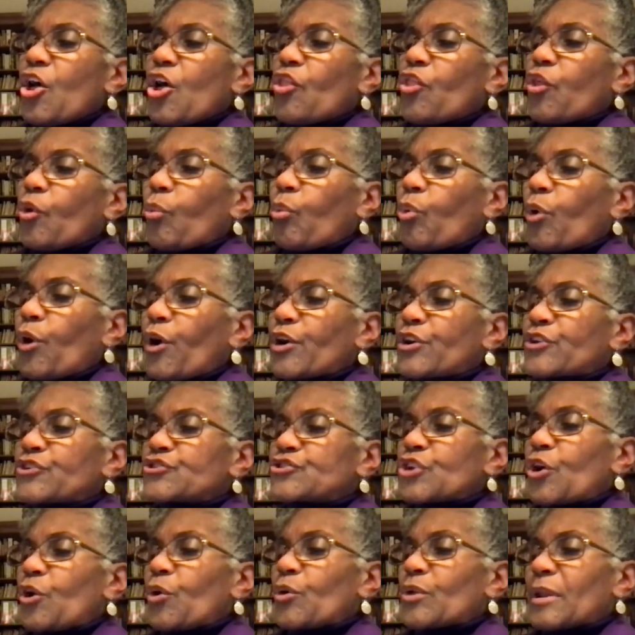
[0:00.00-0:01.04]
The work
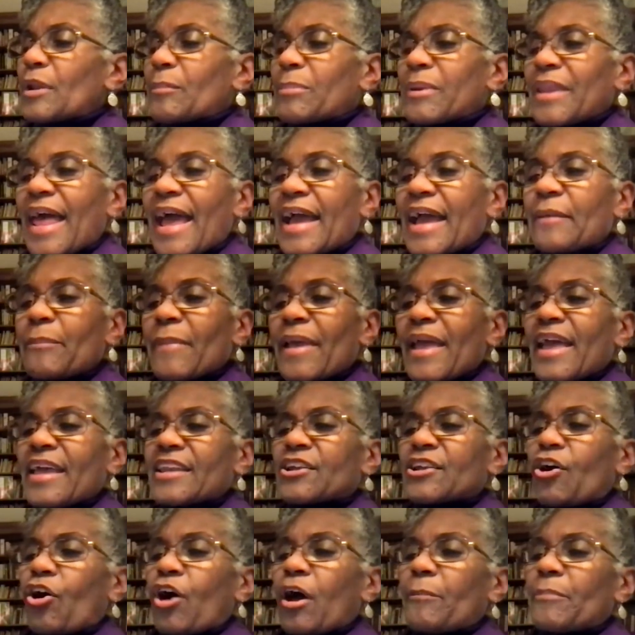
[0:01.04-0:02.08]
showed a Black man
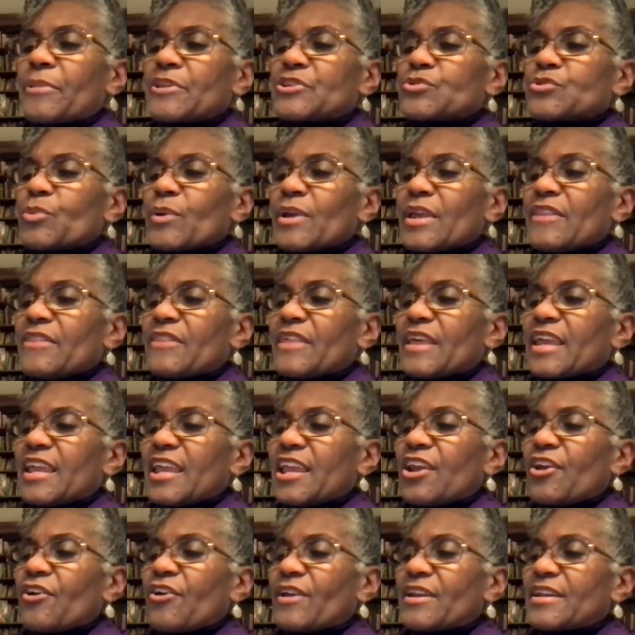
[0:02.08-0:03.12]
caught between the
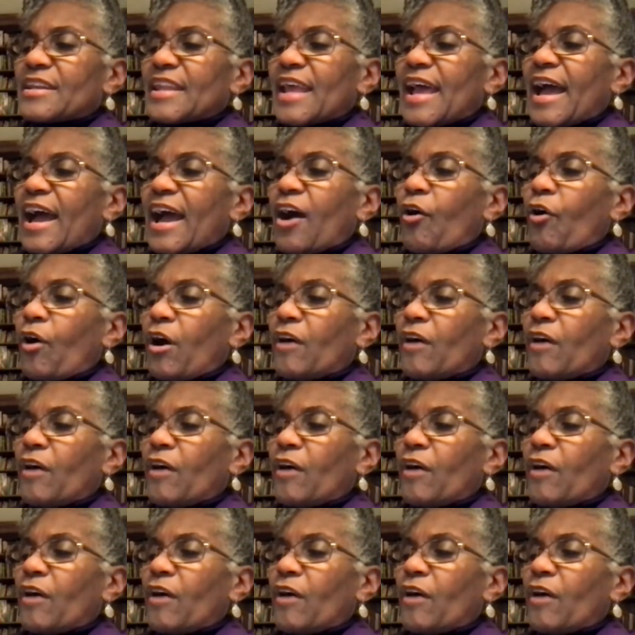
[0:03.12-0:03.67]
here and now